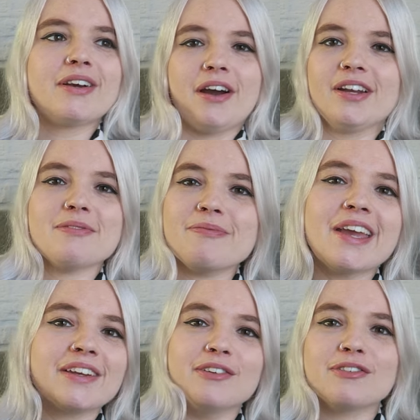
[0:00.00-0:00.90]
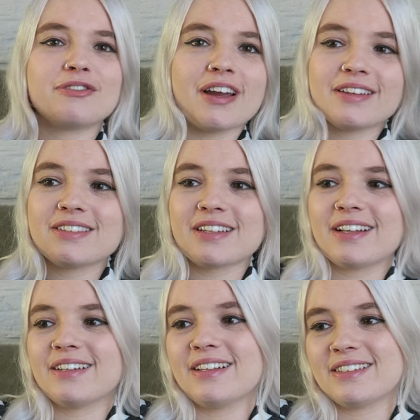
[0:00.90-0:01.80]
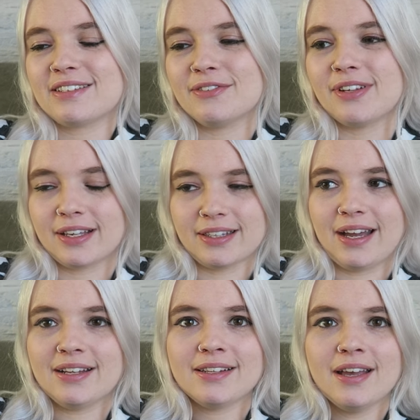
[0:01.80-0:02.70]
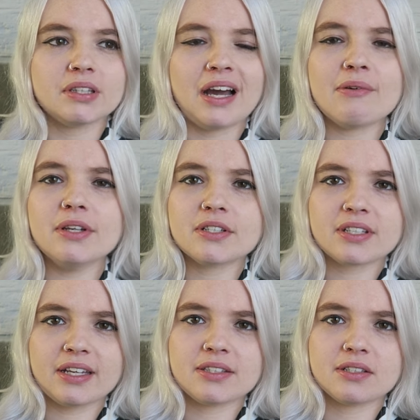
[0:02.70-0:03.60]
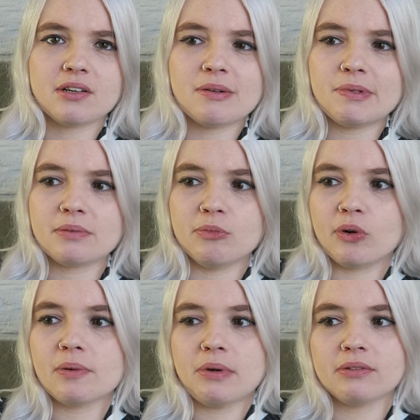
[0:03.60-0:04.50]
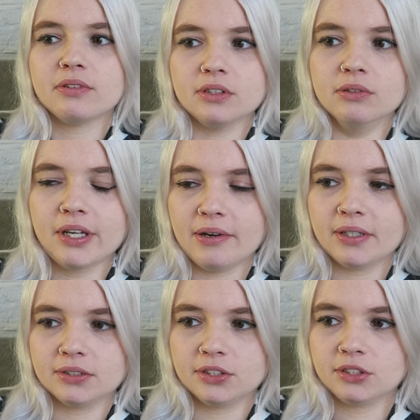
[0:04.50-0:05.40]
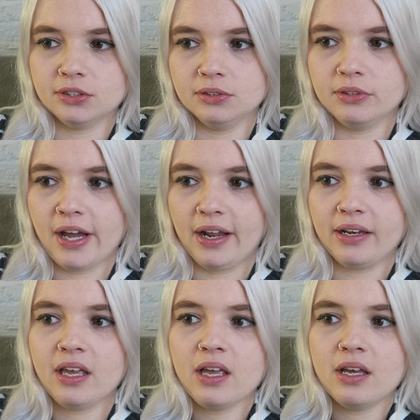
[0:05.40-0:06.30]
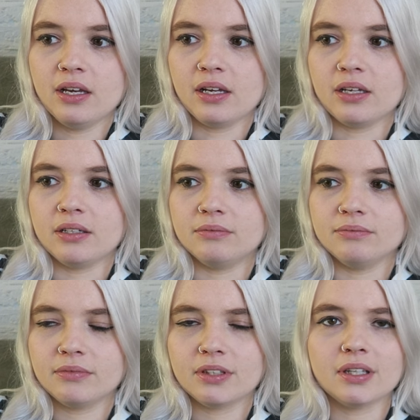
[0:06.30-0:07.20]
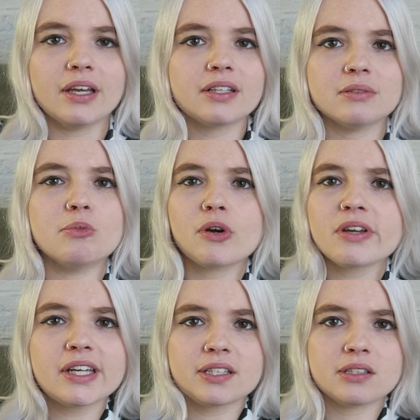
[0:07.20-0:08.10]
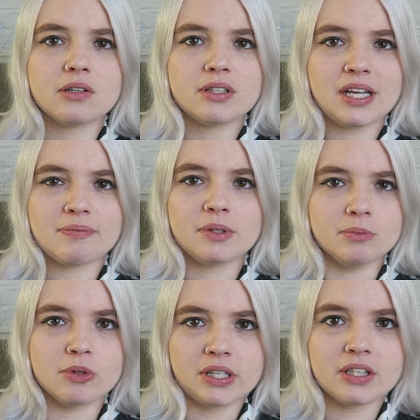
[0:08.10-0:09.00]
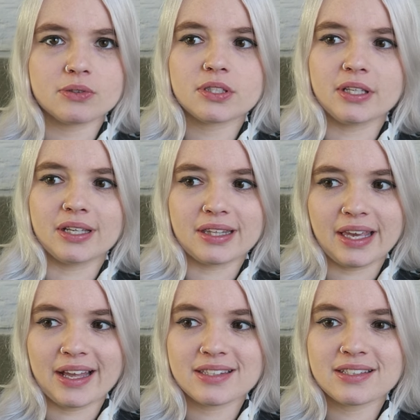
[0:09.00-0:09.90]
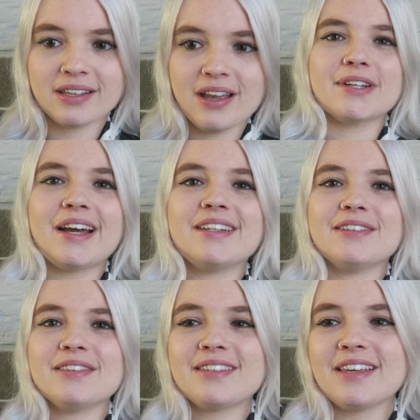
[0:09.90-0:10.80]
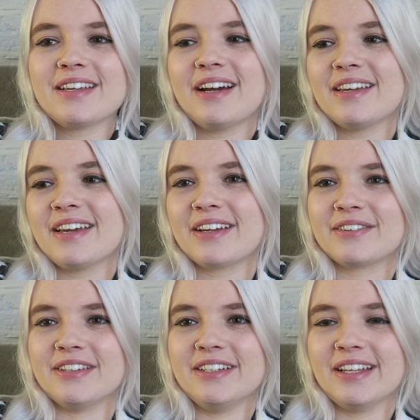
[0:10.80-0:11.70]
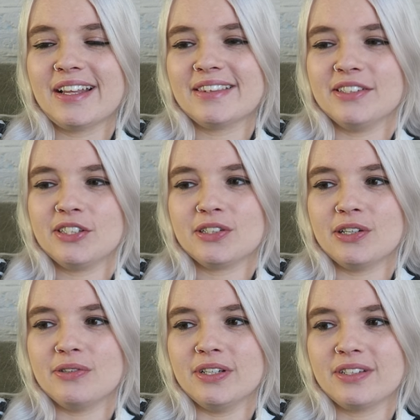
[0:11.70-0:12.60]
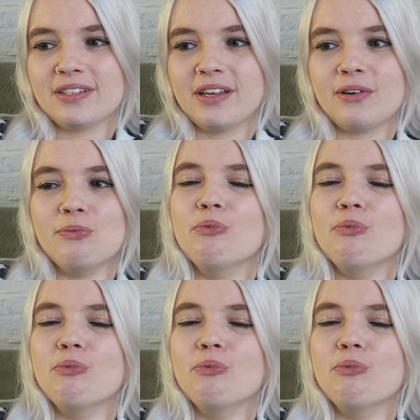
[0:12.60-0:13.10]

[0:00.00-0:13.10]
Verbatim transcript: kind of make new friends and and stuff like that. But now we just get to know a bit more about the new characters too, and um, like the more you get to know them, the more interesting it gets. But I don't think I agree that this show is like